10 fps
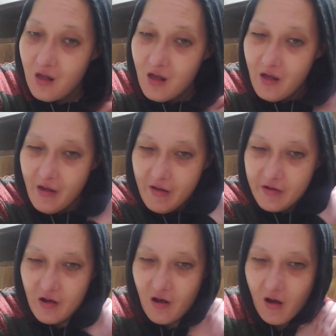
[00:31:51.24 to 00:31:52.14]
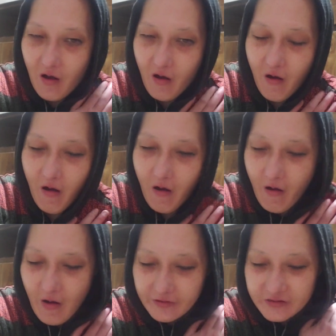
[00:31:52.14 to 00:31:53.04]
And, uh,
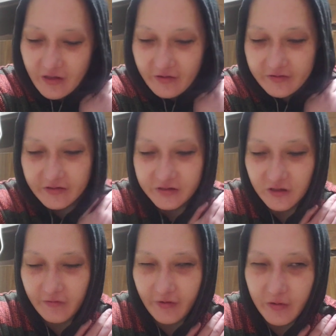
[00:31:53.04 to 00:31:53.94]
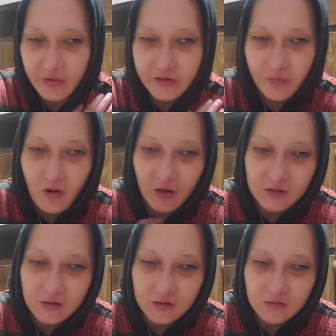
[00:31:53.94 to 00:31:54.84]
that's the other thing, too. If anybody's
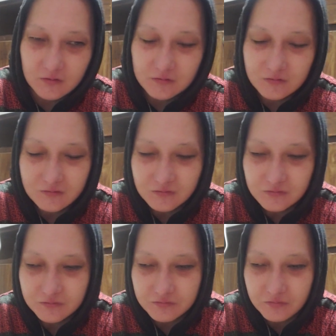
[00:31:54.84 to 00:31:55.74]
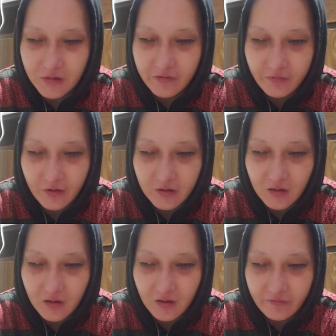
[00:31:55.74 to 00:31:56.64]
mocking you, make fun.
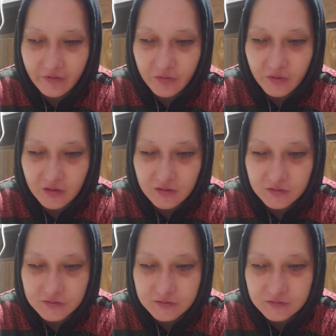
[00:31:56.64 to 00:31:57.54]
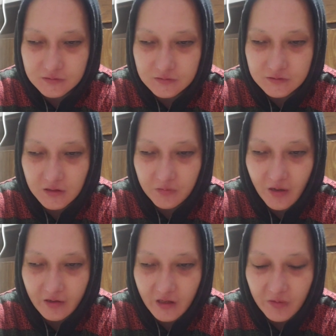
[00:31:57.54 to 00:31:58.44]
Uh, if anybody's saying
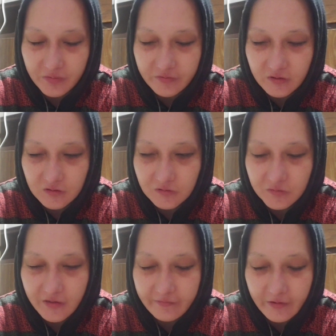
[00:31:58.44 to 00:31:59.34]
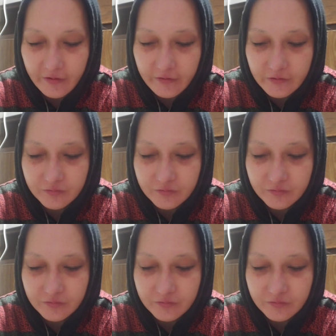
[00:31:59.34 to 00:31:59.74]
bad crap of you, make fun of them.